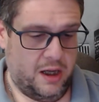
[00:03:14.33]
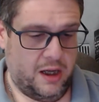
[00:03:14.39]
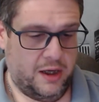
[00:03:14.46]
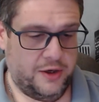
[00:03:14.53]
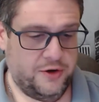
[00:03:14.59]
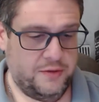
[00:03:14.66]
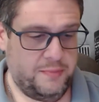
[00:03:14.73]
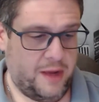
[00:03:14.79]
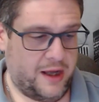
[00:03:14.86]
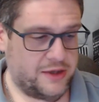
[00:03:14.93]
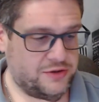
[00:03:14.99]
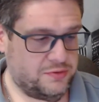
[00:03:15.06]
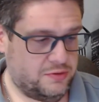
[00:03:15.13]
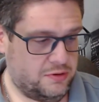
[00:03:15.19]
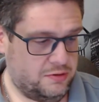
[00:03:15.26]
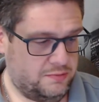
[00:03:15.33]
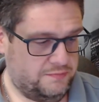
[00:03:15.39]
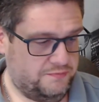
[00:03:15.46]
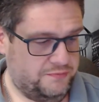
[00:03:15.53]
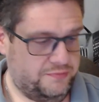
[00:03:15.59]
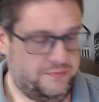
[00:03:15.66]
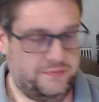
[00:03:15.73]
Good module.
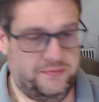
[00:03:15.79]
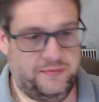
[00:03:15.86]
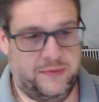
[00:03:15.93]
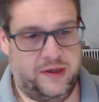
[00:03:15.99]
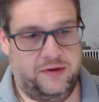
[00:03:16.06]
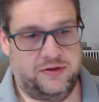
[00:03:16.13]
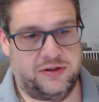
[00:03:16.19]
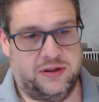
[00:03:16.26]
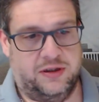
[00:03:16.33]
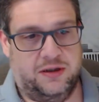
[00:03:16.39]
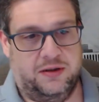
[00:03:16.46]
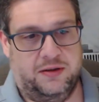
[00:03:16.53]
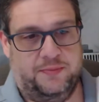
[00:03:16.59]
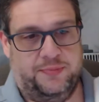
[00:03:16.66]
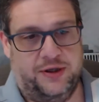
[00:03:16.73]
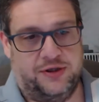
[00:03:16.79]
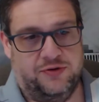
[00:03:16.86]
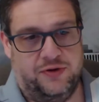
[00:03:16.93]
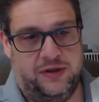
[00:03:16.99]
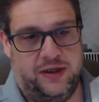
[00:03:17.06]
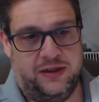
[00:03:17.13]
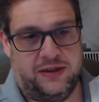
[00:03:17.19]
Here's a picture of
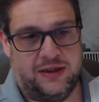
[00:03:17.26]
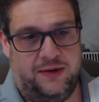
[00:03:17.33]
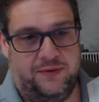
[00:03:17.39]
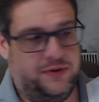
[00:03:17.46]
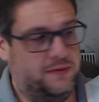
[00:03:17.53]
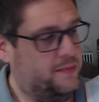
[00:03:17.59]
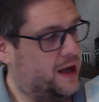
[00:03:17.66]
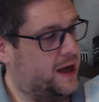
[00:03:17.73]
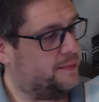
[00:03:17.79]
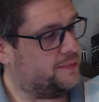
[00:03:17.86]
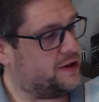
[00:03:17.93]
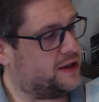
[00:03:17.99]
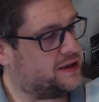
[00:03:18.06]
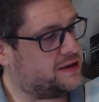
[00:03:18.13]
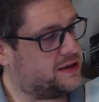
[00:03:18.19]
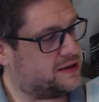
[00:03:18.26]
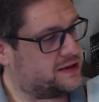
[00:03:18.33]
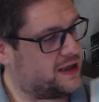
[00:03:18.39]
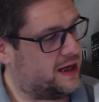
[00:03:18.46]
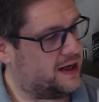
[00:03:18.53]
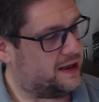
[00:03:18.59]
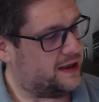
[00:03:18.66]
the inside with the map. You can see it's
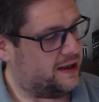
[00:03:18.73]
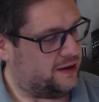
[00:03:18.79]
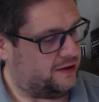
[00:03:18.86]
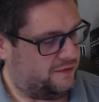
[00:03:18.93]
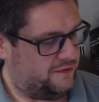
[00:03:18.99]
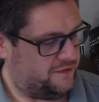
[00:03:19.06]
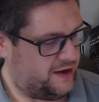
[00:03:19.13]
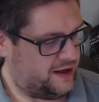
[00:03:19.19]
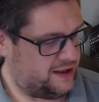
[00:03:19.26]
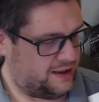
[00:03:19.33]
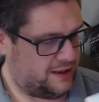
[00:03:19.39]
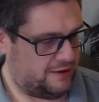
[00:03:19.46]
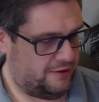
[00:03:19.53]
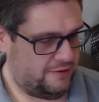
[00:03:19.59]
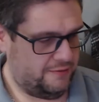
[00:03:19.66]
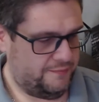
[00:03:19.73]
kind of getting a little faded here.